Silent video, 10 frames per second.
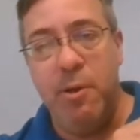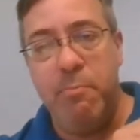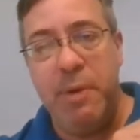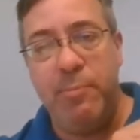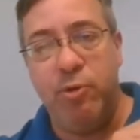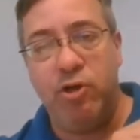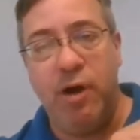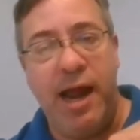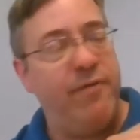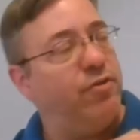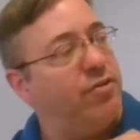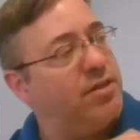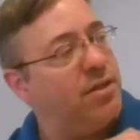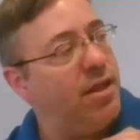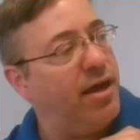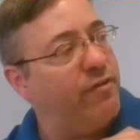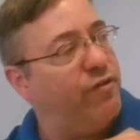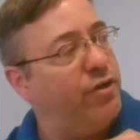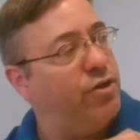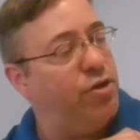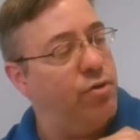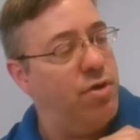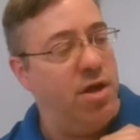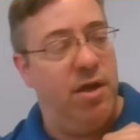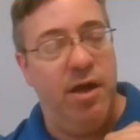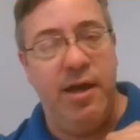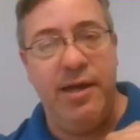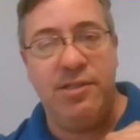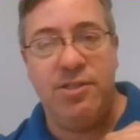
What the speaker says: paper craft that's a lot of fun to do. It's